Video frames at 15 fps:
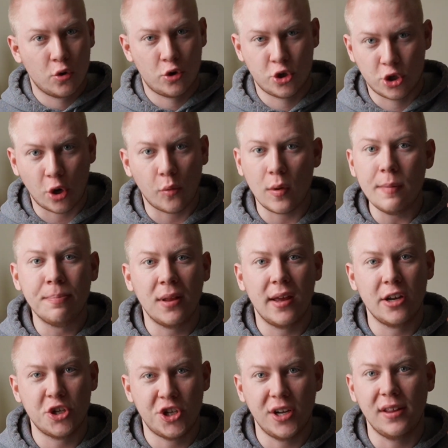Start
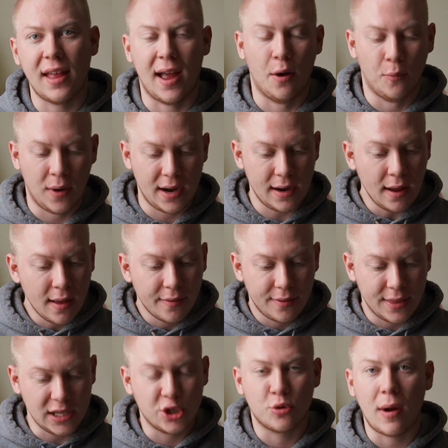replenishing that, right?
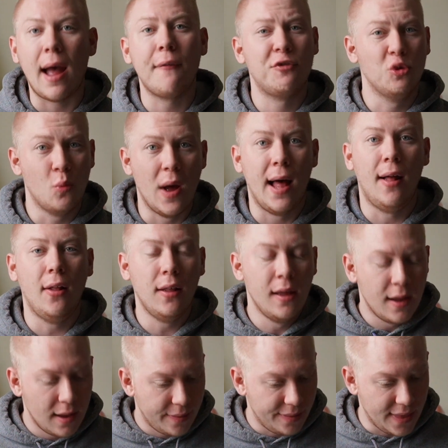They draft well.